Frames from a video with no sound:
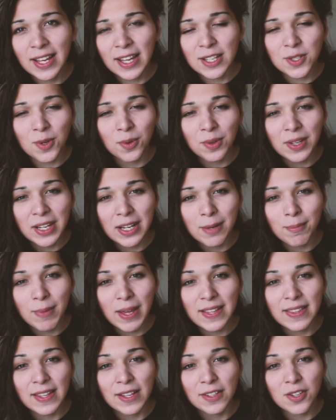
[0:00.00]
It's only gonna
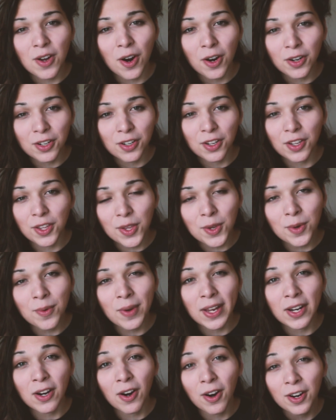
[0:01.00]
make things harder on you
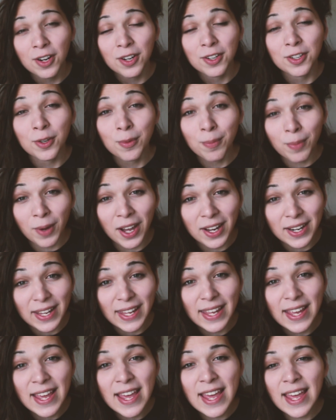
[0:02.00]
and harder on your
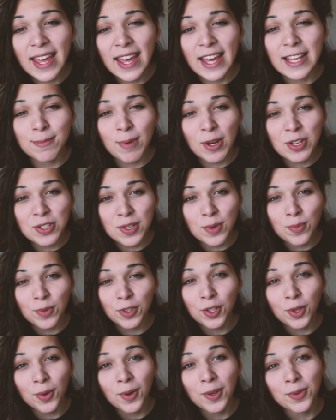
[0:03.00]
body, especially
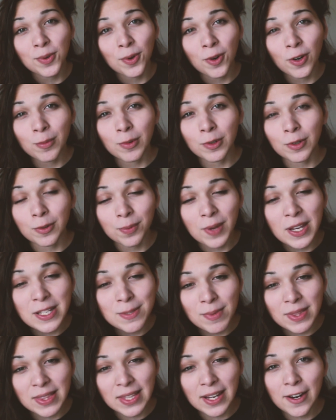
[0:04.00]
when you're going through hormone
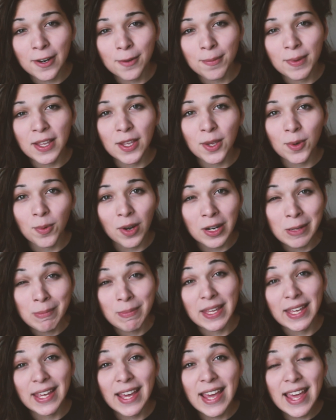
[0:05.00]
replacement therapy. You wanna
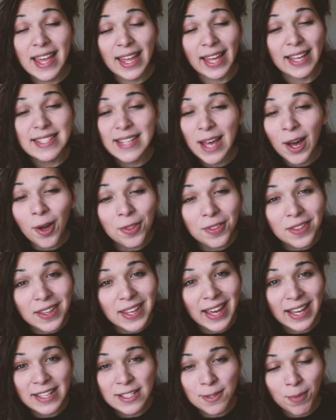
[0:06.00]
be as
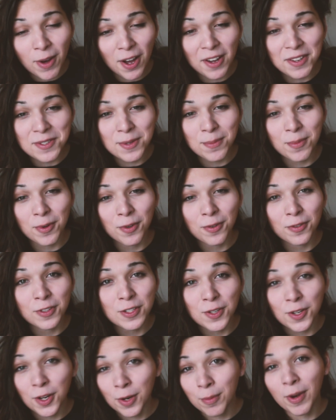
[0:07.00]
healthy as possible
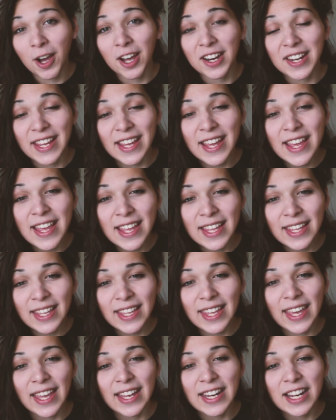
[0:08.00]
so your body
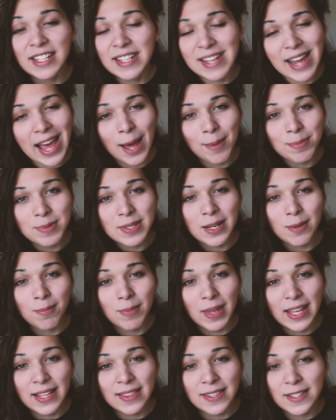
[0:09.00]
can adapt and
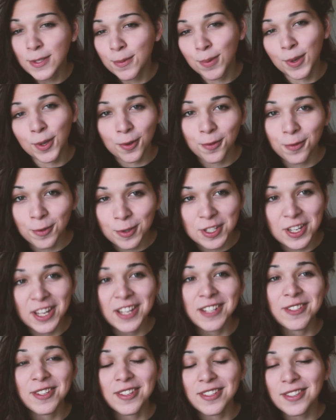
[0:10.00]
make these beautiful
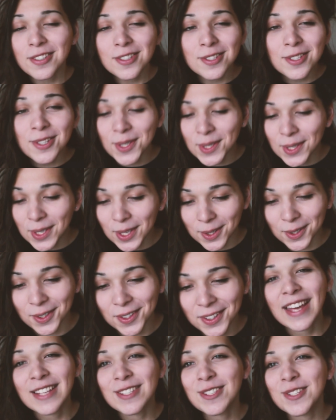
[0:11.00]
changes to you.
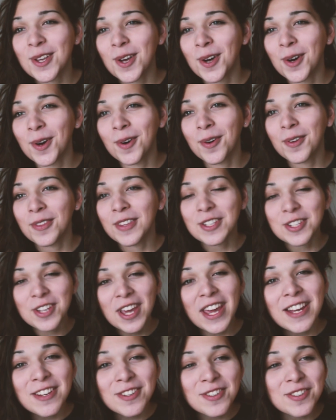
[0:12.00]
And so the
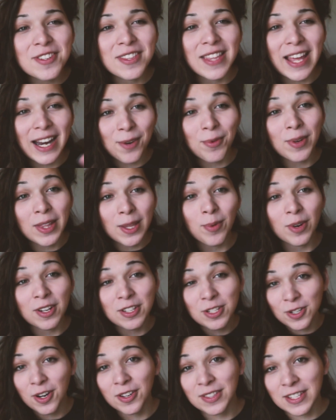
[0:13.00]
change that I really
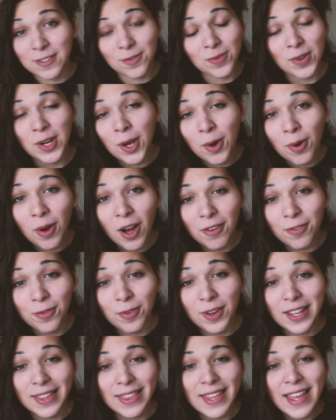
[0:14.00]
wanna start this video
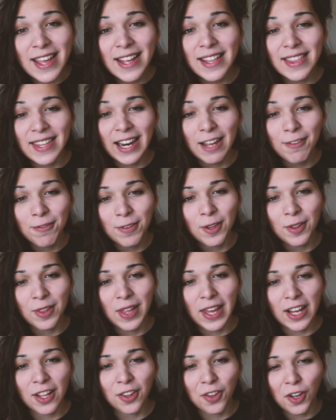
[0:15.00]
off with, that I feel
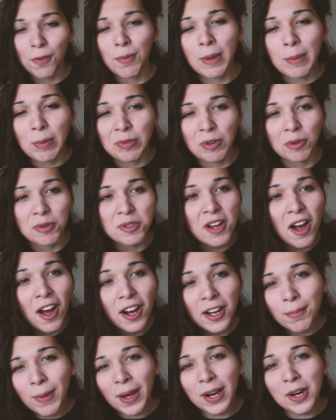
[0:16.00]
like a lot of people don't
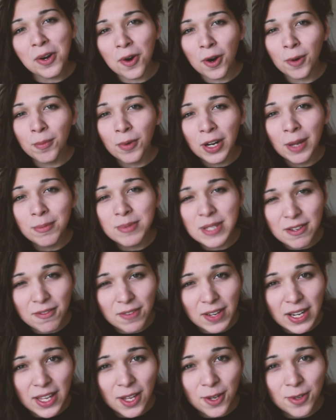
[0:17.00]
talk about in hormone
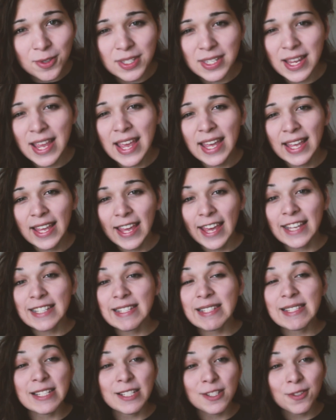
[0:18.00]
update videos,
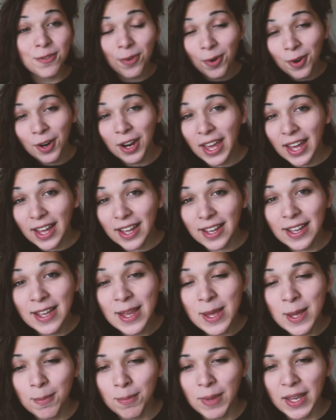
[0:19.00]
is dysphoria,
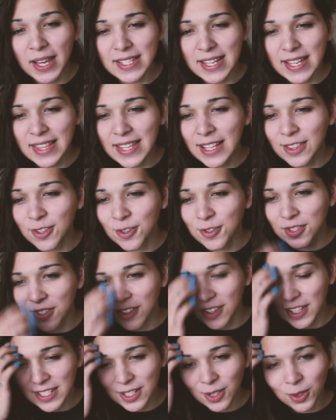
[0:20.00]
because I think there's
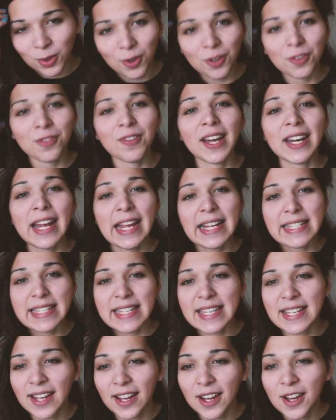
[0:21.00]
this glorified
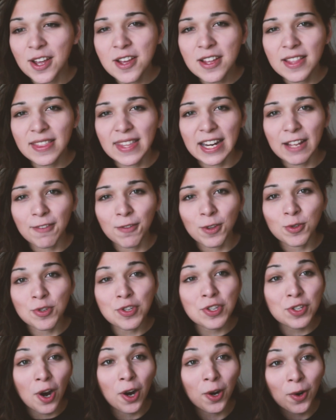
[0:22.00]
idea that if you
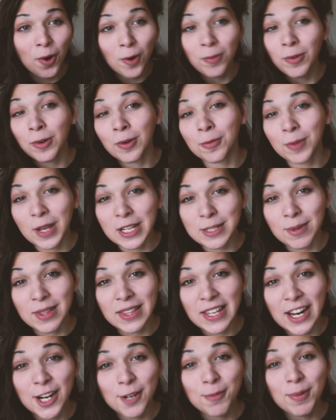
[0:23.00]
start hormone
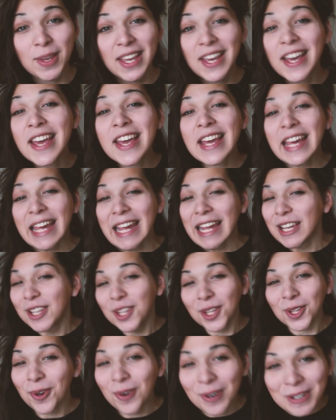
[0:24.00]
replacement therapy, it
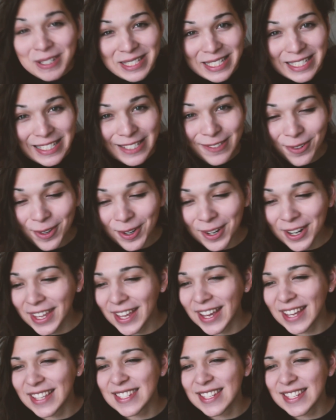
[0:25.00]
cures dysphoria.